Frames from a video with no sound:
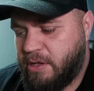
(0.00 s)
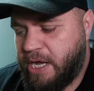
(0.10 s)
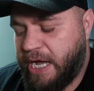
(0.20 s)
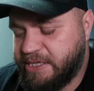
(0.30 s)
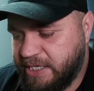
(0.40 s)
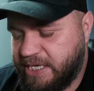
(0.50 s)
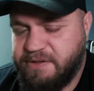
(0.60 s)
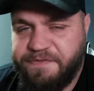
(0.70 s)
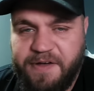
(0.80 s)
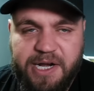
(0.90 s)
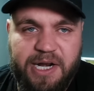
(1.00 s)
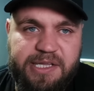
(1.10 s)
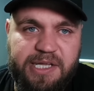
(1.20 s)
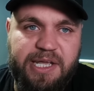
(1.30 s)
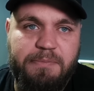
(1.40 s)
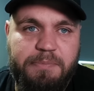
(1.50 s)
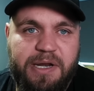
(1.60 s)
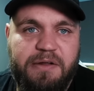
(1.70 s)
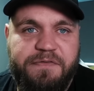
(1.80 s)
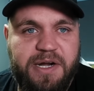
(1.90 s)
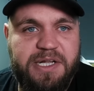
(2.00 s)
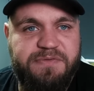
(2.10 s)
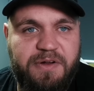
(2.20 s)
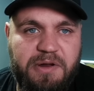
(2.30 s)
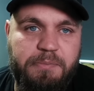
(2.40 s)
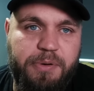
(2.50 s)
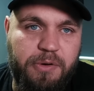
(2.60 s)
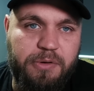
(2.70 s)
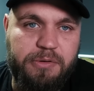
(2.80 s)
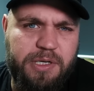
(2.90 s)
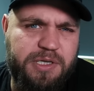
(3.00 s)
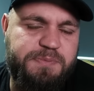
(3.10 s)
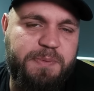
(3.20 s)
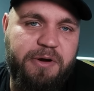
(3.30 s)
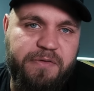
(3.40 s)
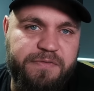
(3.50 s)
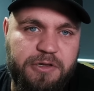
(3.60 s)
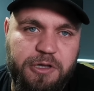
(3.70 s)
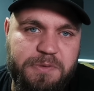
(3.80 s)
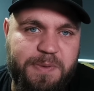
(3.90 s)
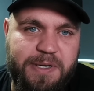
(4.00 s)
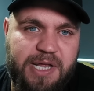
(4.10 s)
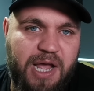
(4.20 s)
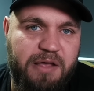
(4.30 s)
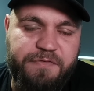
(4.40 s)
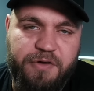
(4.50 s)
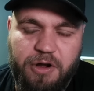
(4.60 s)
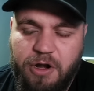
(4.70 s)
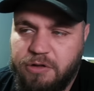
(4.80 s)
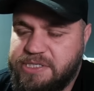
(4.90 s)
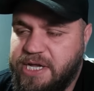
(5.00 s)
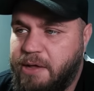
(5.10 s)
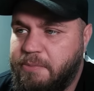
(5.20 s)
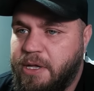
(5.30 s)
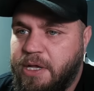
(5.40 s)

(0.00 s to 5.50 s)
I think he's a fan, and I think him being a fan is very important. And the spirit of the club has been dying for a long time.